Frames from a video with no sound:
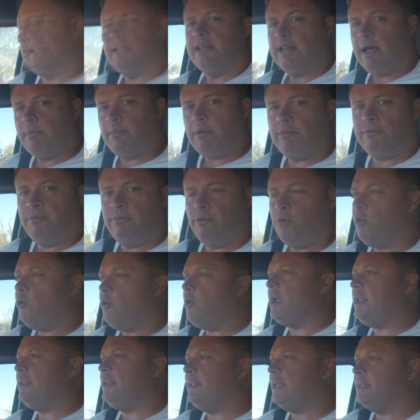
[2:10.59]
Number four,
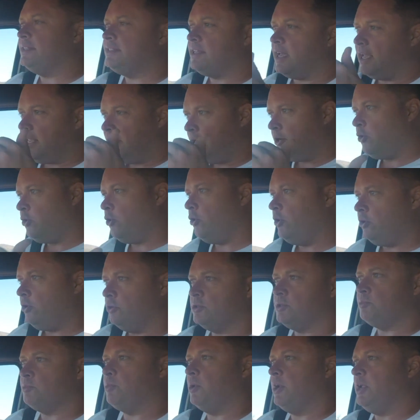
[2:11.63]
it gets a coil
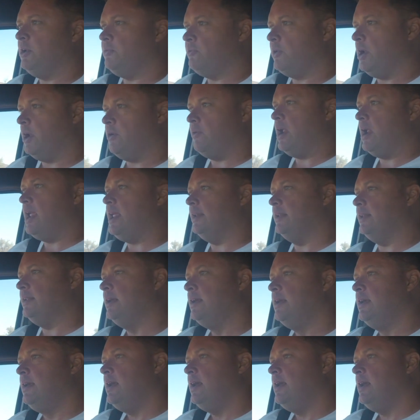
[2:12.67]
spring rear end.